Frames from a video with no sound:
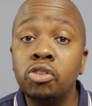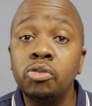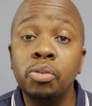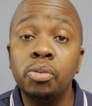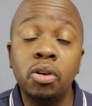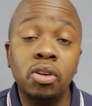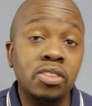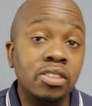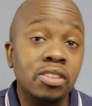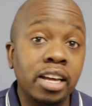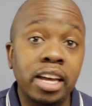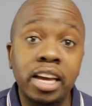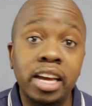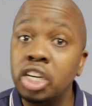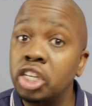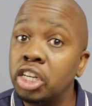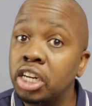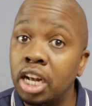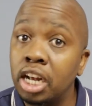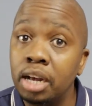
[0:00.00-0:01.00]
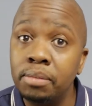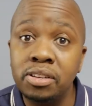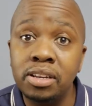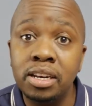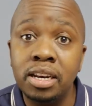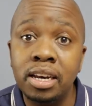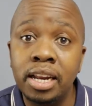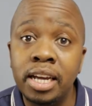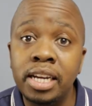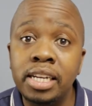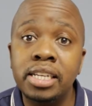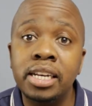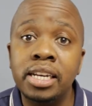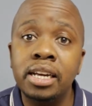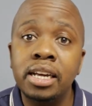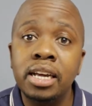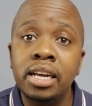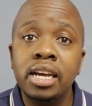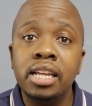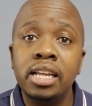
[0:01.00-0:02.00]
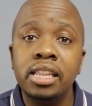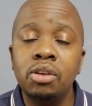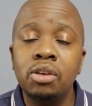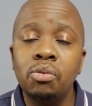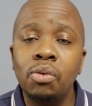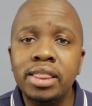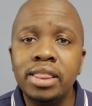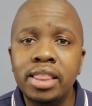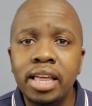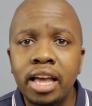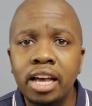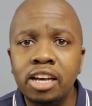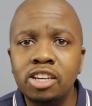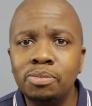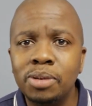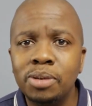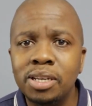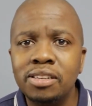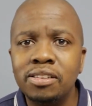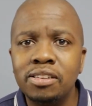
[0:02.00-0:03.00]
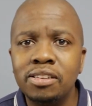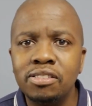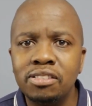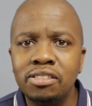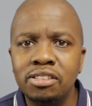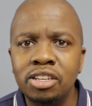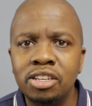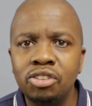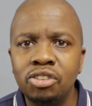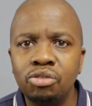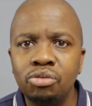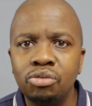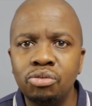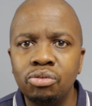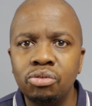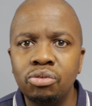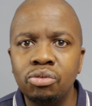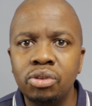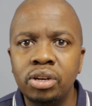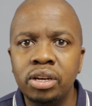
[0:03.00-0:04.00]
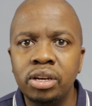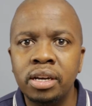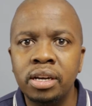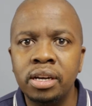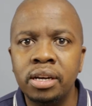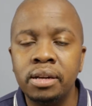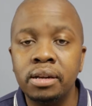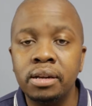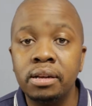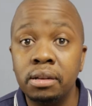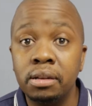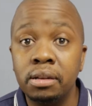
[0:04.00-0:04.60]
because the cash comes in later than what the expenses need to